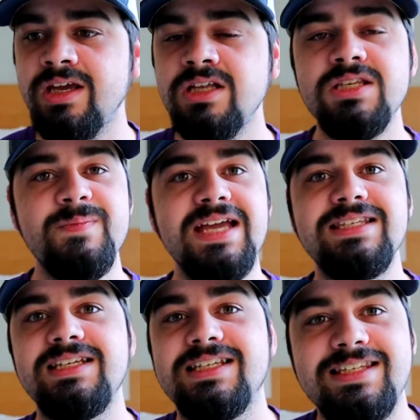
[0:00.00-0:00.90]
It's
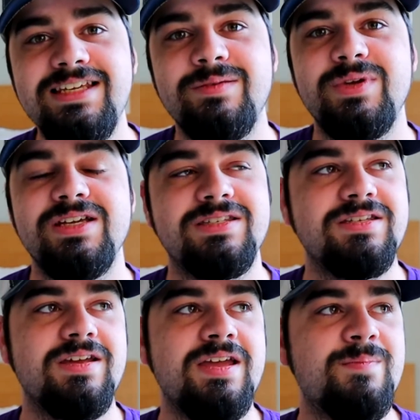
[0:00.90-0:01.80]
amazing to see
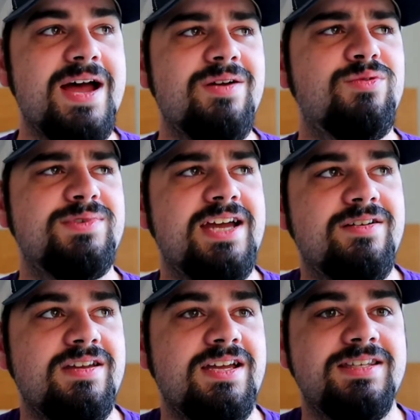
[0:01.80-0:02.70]
because in my
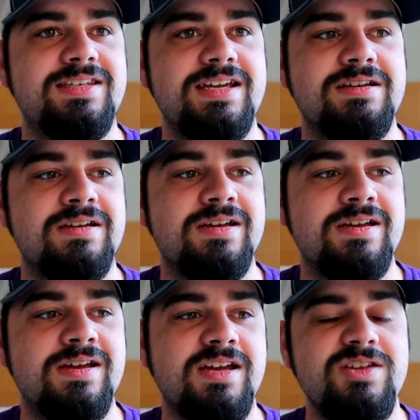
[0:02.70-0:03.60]
hometown, it's like
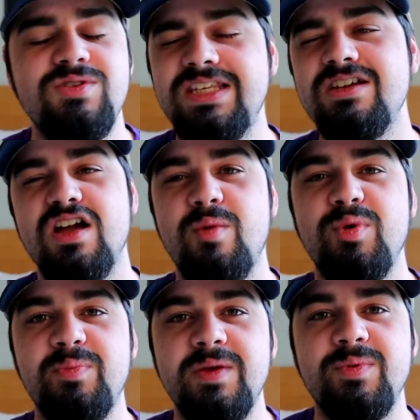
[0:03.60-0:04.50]
you see a
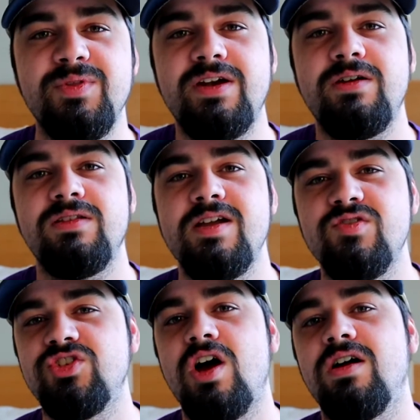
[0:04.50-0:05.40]
couple people that are
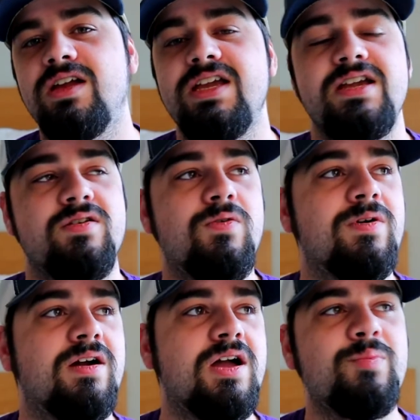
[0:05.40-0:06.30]
like jogging
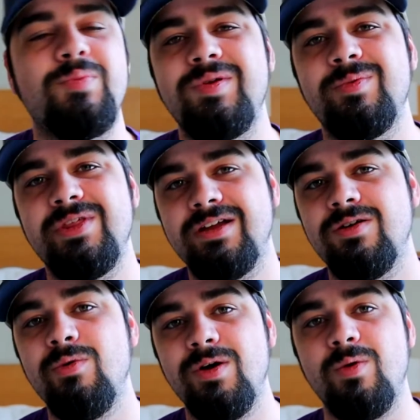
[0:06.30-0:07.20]
or a couple people that
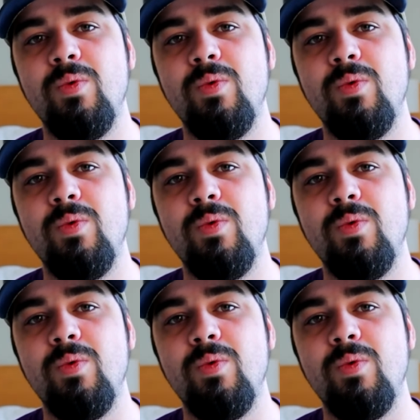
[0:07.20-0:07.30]
go on a